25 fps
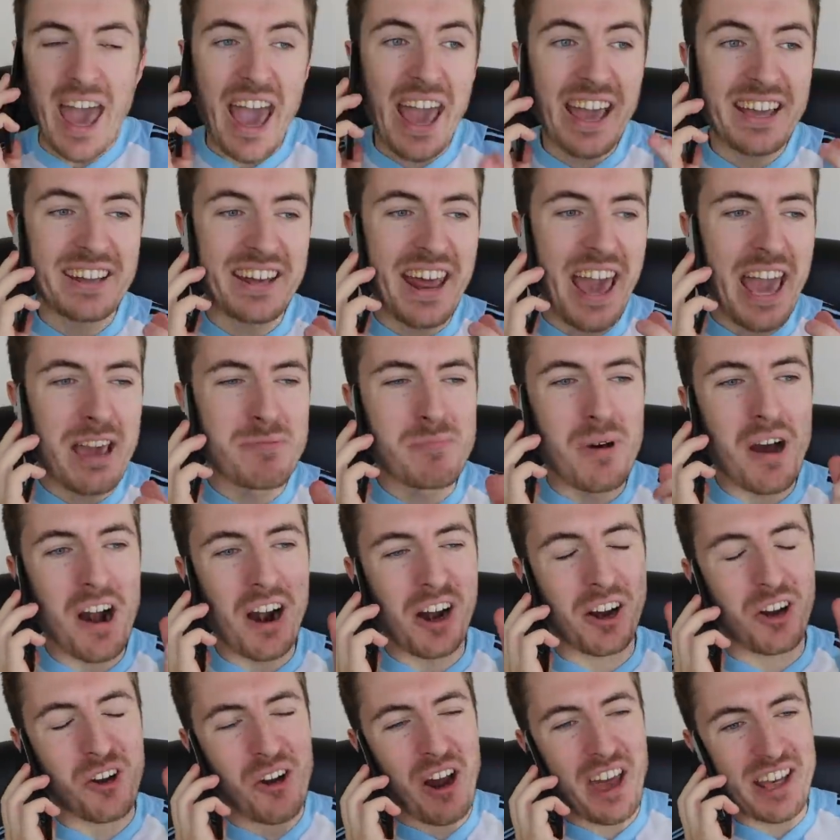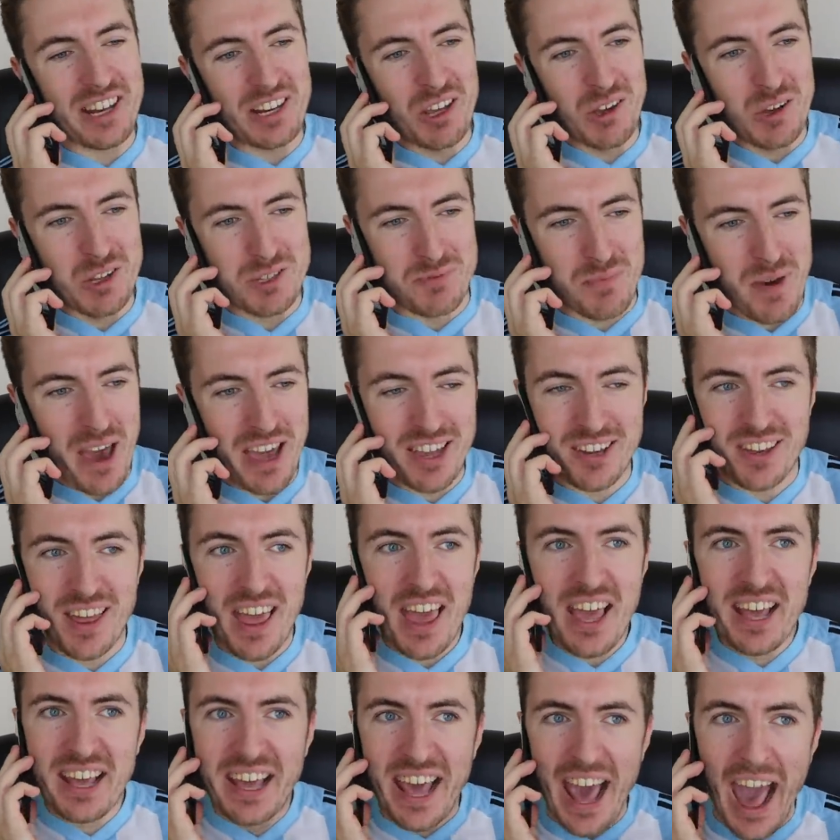Hey, Neymar, great news, mate.
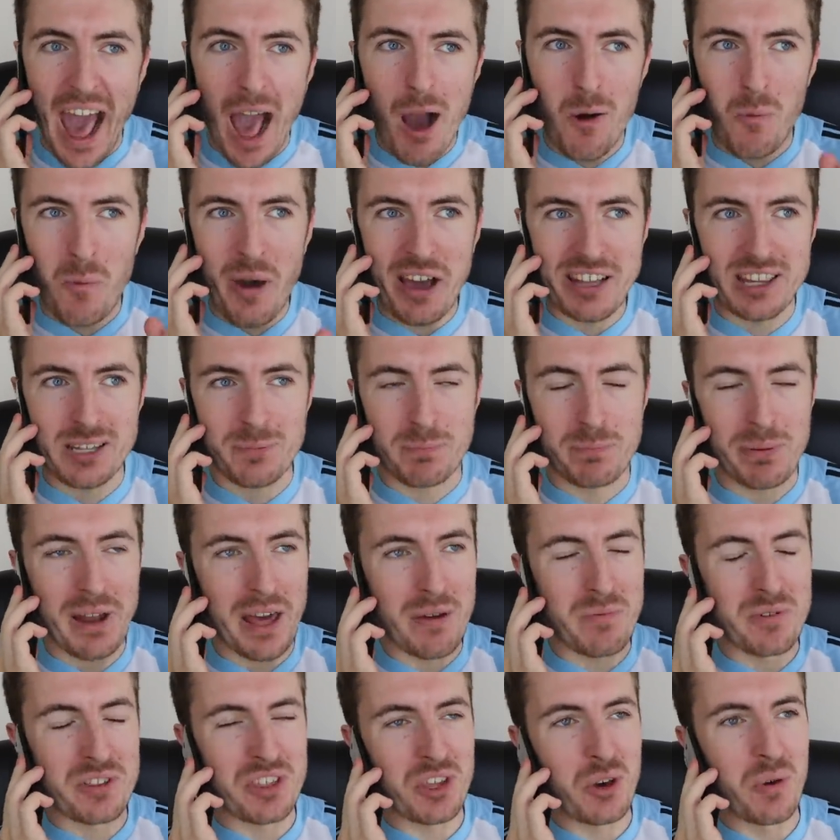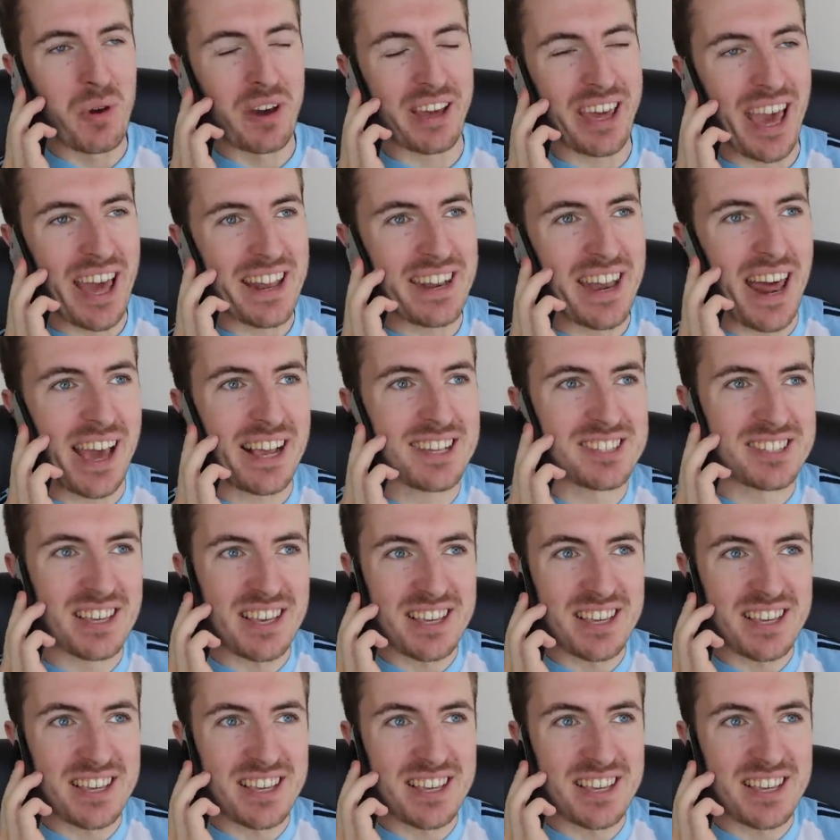Can't wait to play with you again next